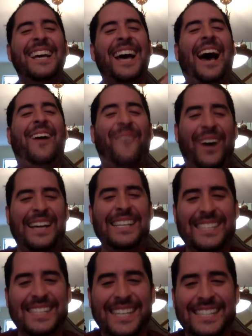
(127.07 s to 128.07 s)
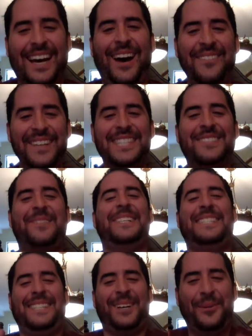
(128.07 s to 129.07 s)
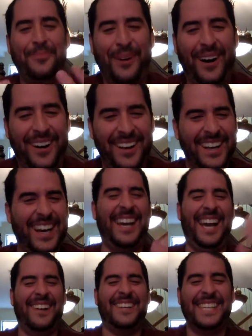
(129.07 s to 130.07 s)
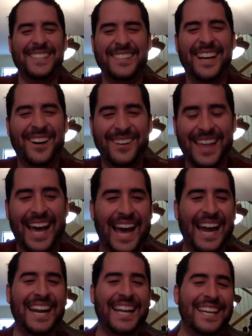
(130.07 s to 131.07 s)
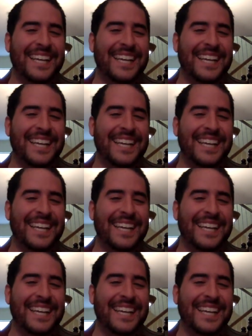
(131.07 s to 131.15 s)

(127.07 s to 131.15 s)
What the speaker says: I want to see Tommy's crystal ball. How do you know that?